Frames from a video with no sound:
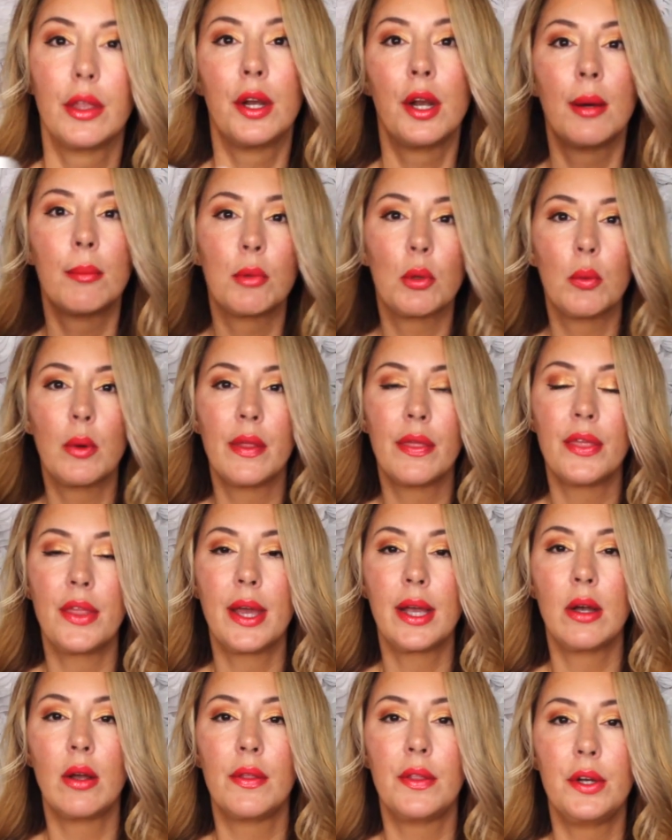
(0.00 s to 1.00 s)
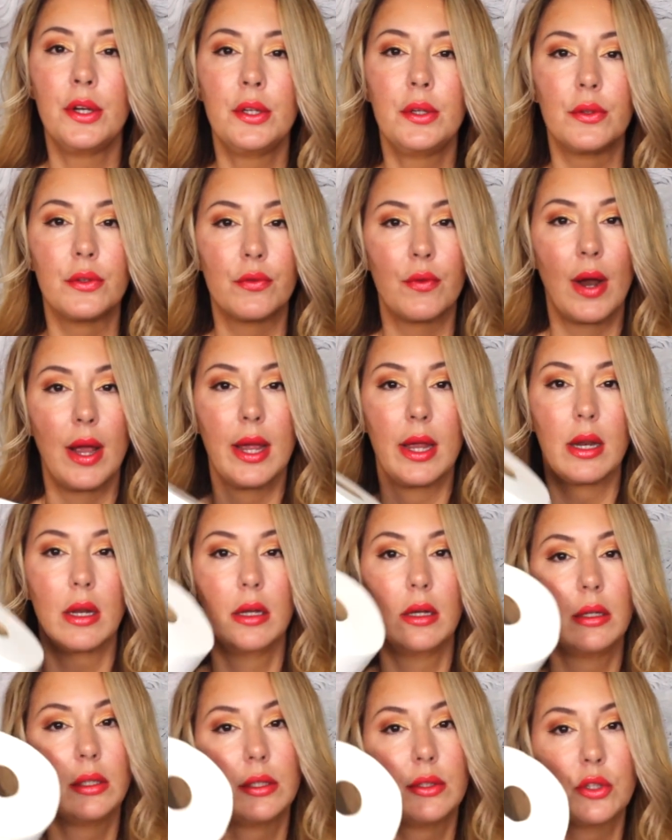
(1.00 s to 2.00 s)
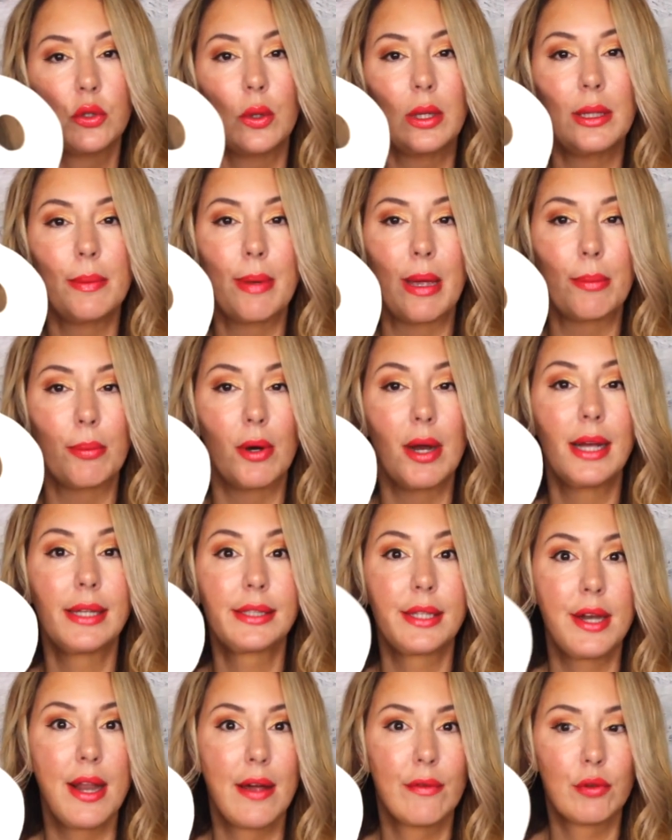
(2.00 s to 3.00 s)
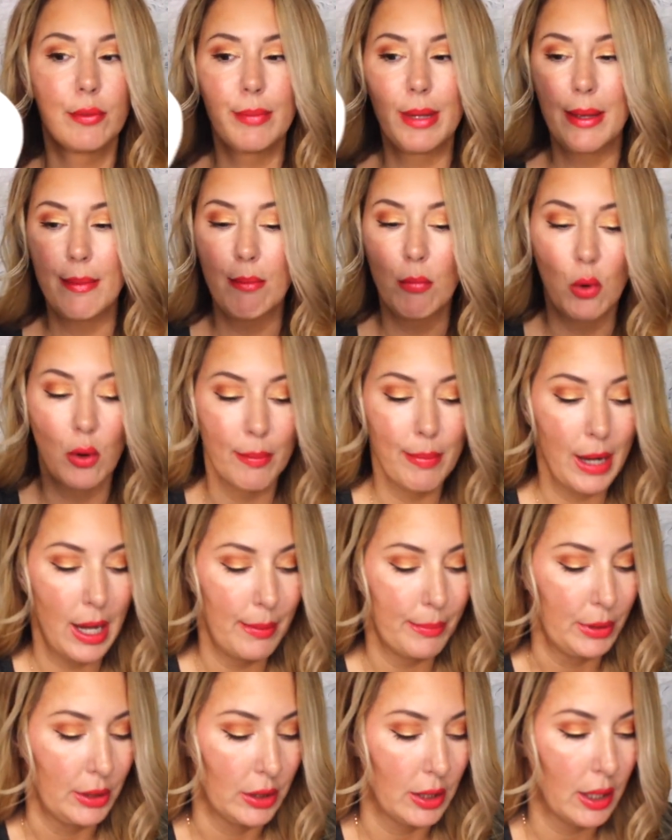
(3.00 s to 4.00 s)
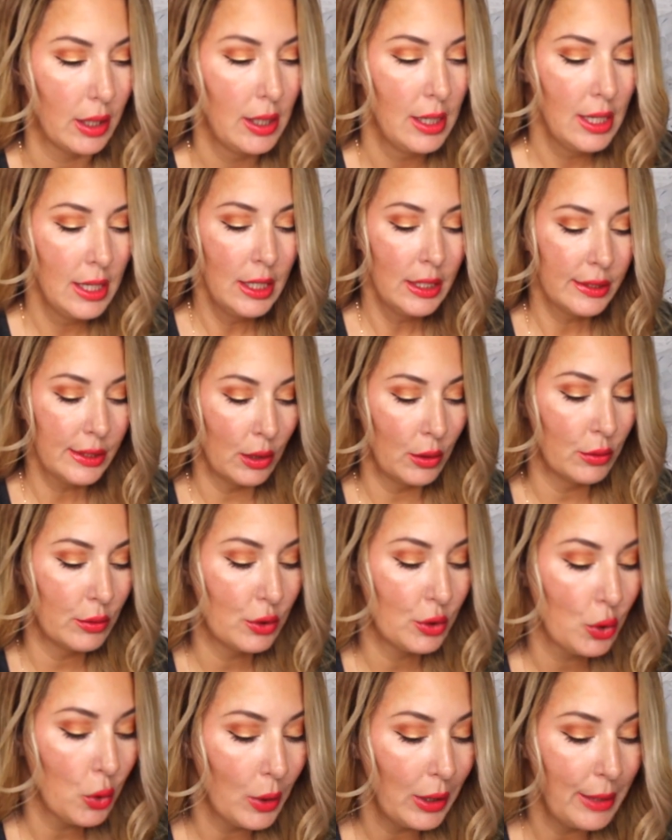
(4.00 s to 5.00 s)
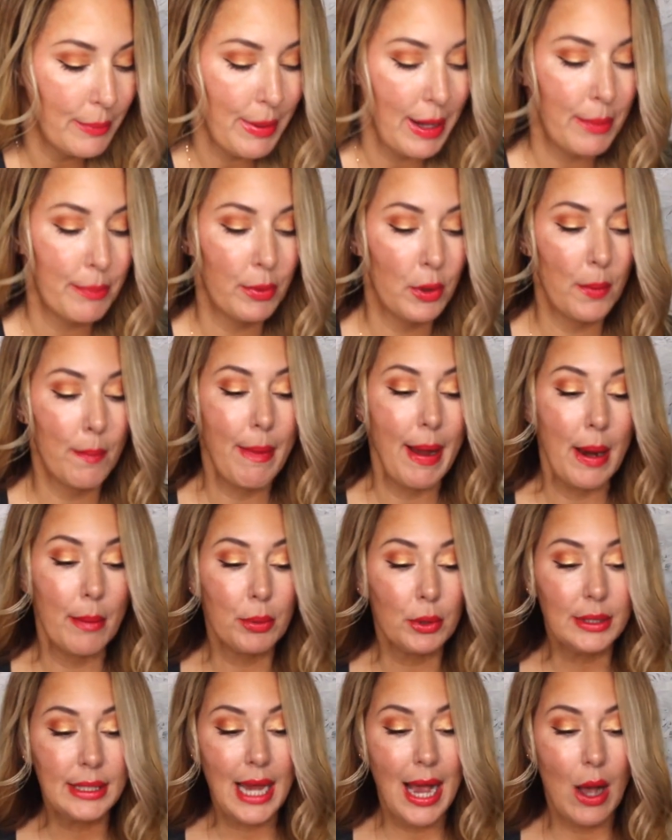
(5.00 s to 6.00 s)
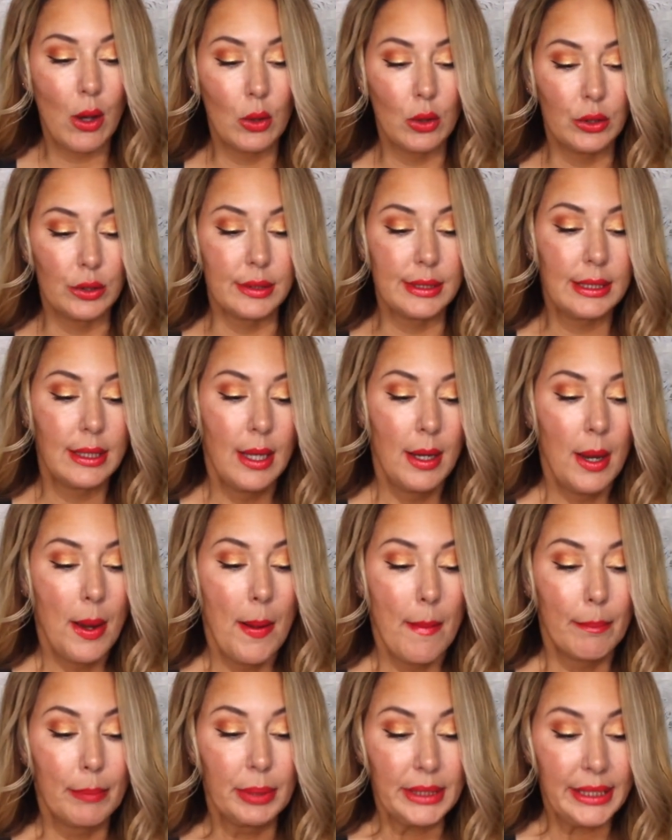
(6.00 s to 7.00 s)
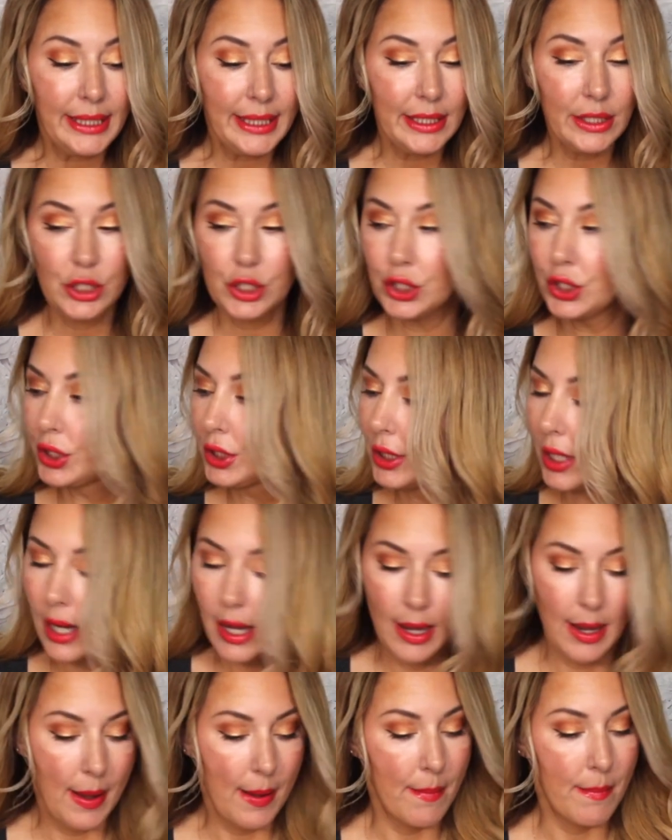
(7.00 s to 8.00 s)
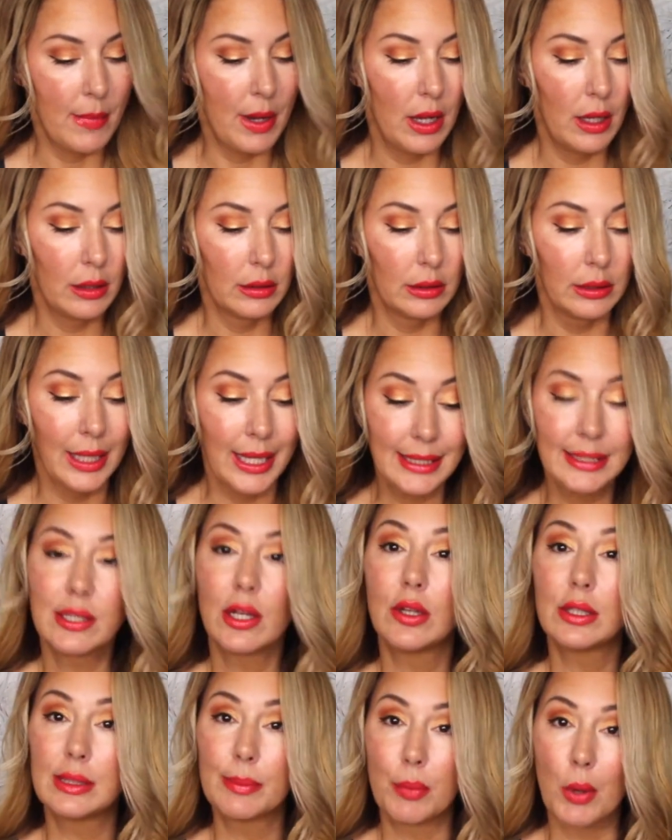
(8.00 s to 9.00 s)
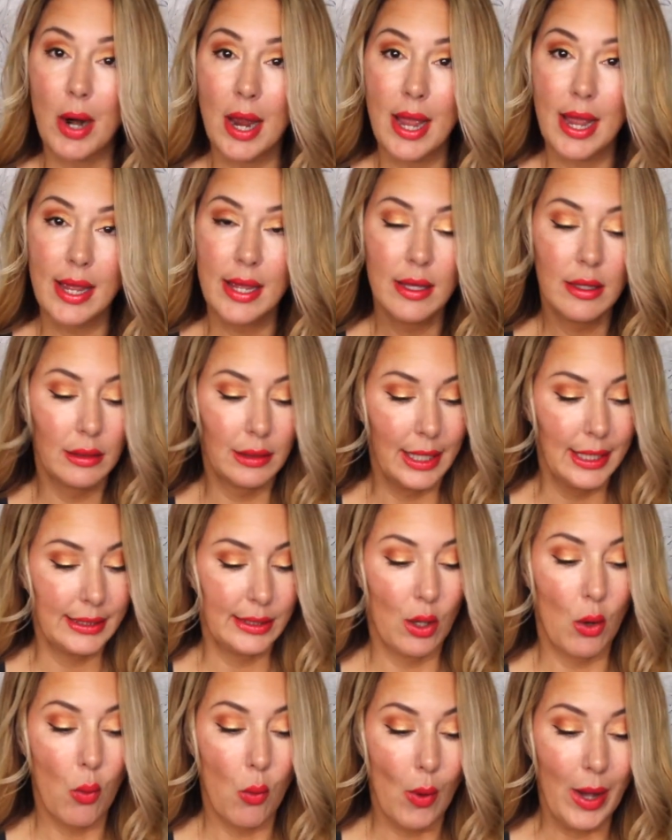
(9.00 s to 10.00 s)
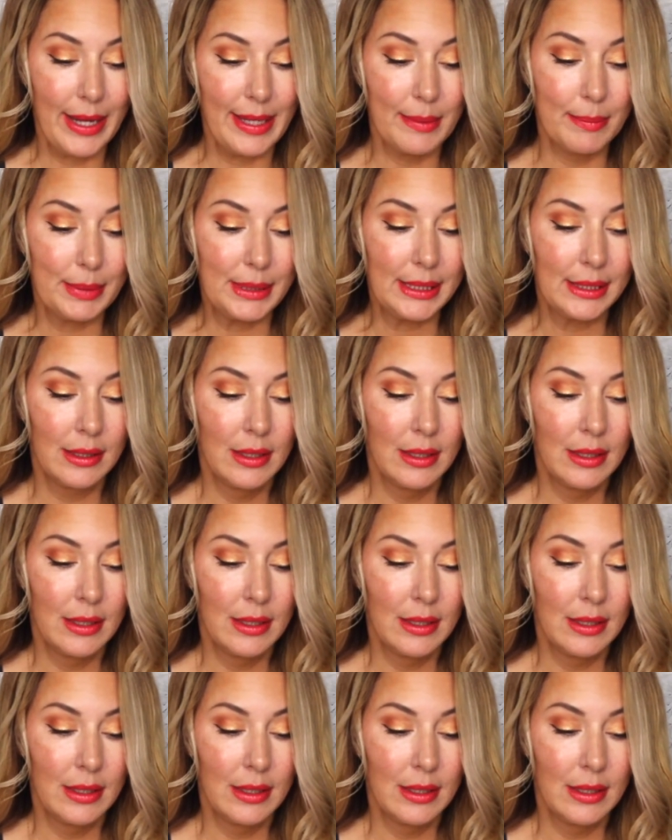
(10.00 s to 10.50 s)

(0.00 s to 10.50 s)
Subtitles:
number one thing on the news, right? Toilet paper has never been more popular. So toilet paper, paper towels, bleach, Lysol spray, Lysol wipes,